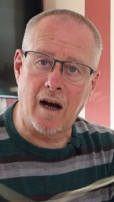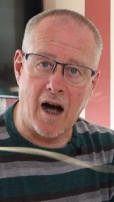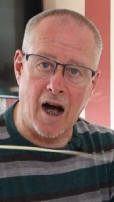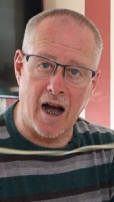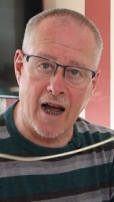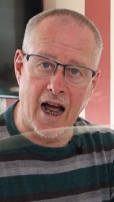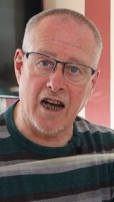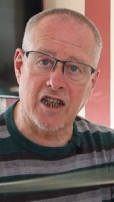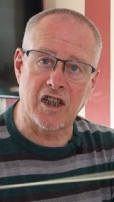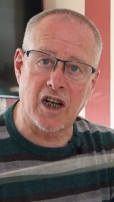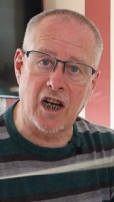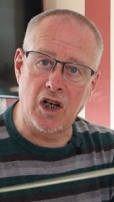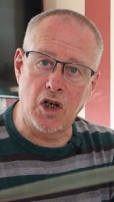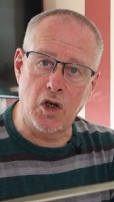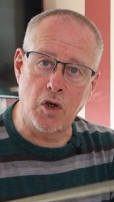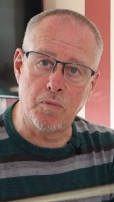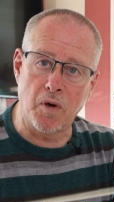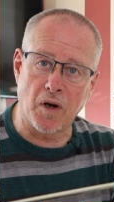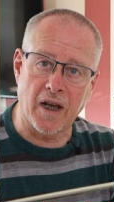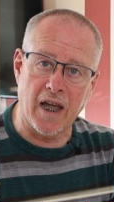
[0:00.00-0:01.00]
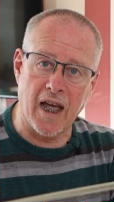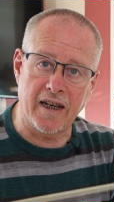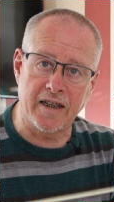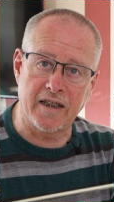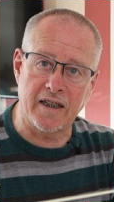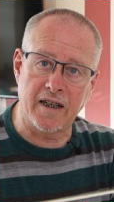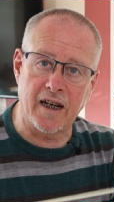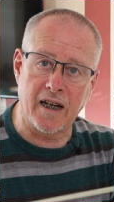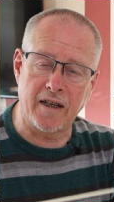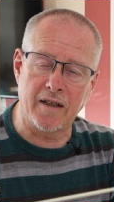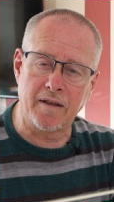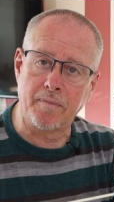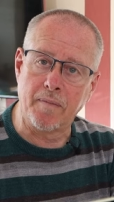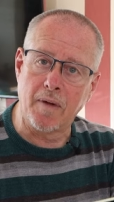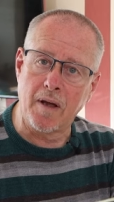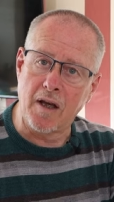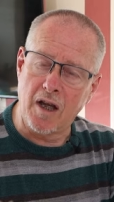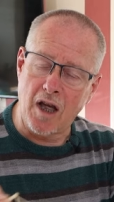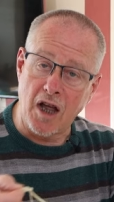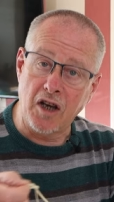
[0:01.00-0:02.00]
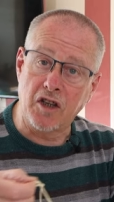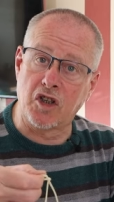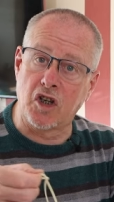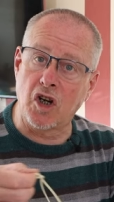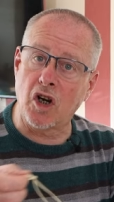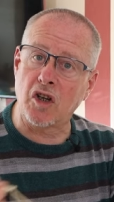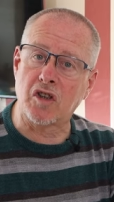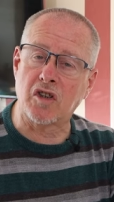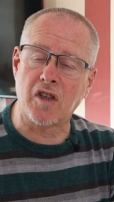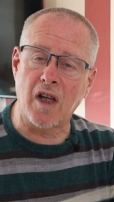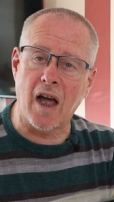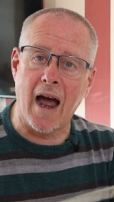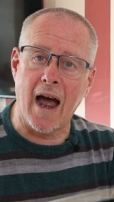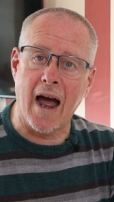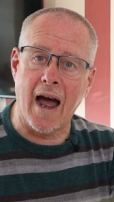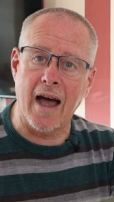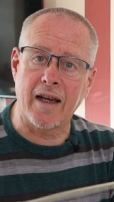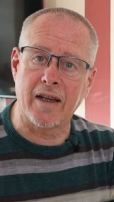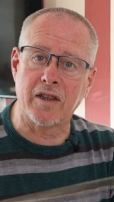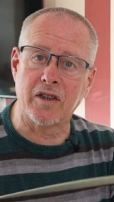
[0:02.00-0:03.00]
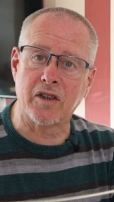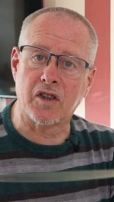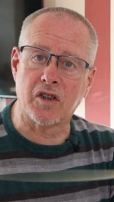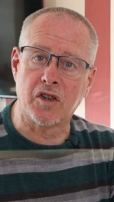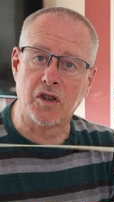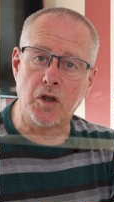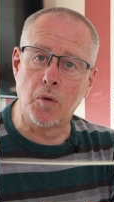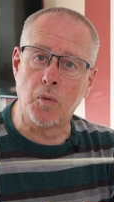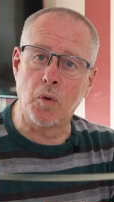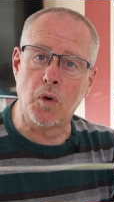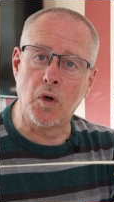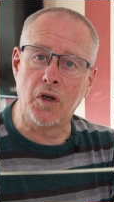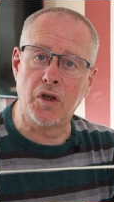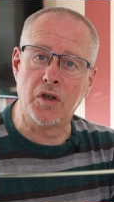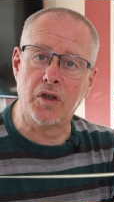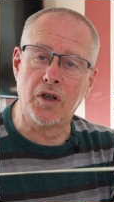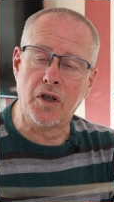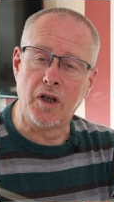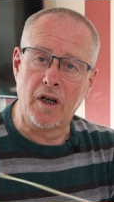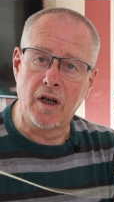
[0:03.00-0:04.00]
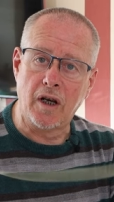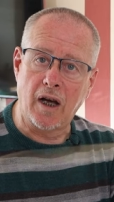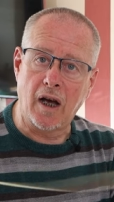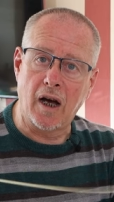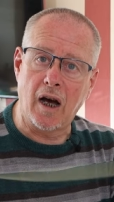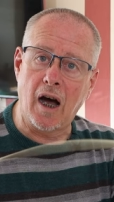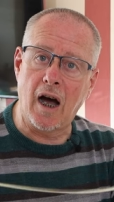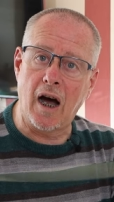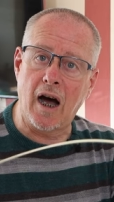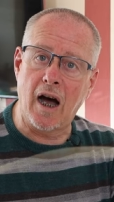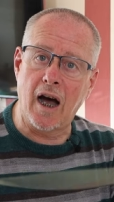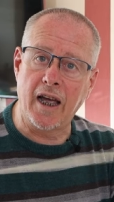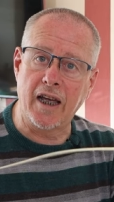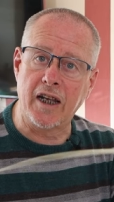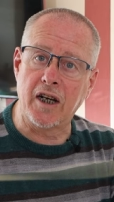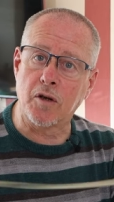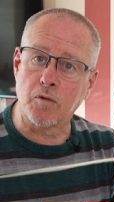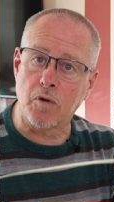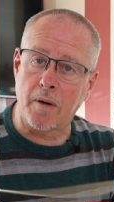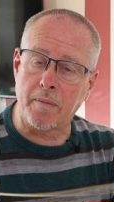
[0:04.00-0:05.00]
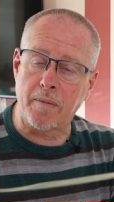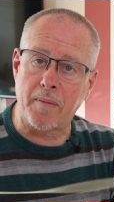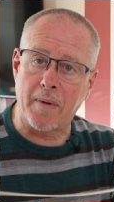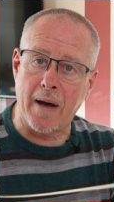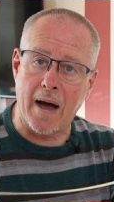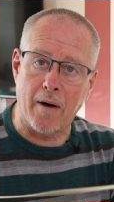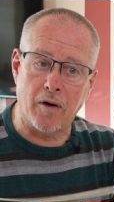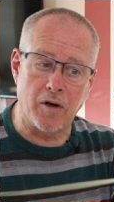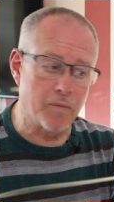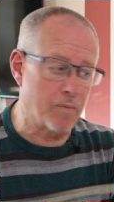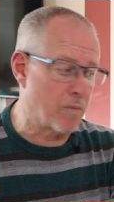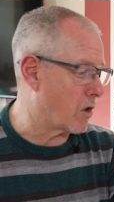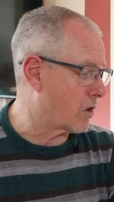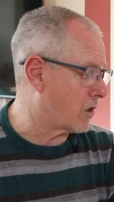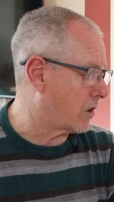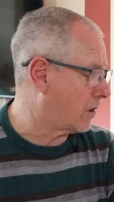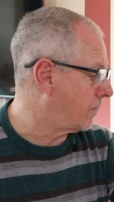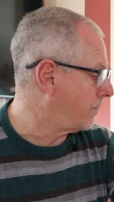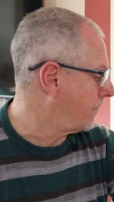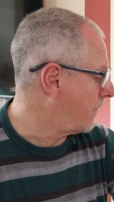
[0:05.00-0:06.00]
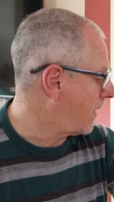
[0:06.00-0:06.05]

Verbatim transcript: I actually lubricated it just as you would uh, in a rubber powered model